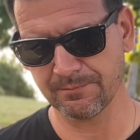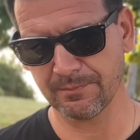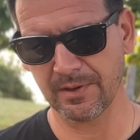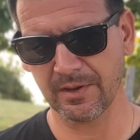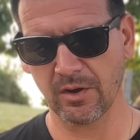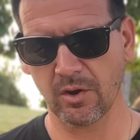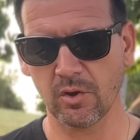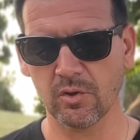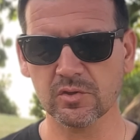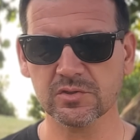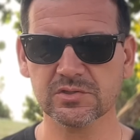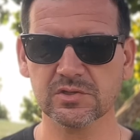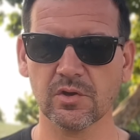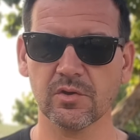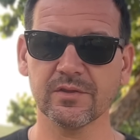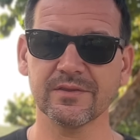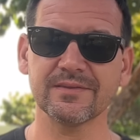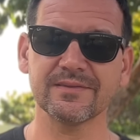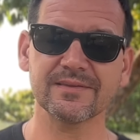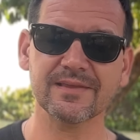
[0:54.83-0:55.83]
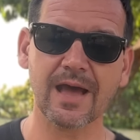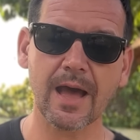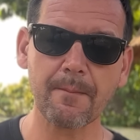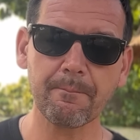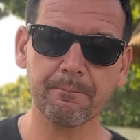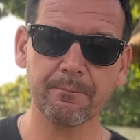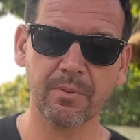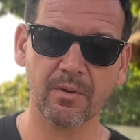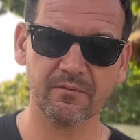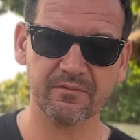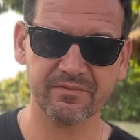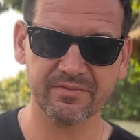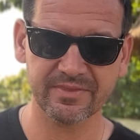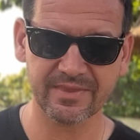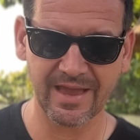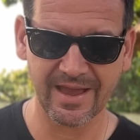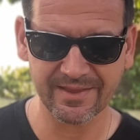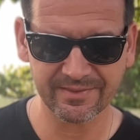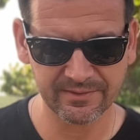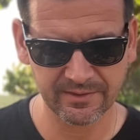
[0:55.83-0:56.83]
But also on top of
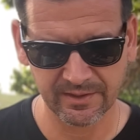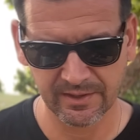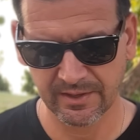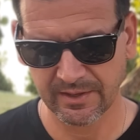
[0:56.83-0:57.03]
that,